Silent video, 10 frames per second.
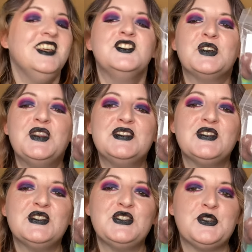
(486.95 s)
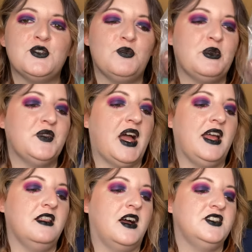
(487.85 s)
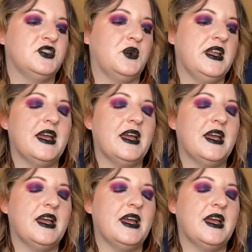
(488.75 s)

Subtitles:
So this is a chewable nylon toy.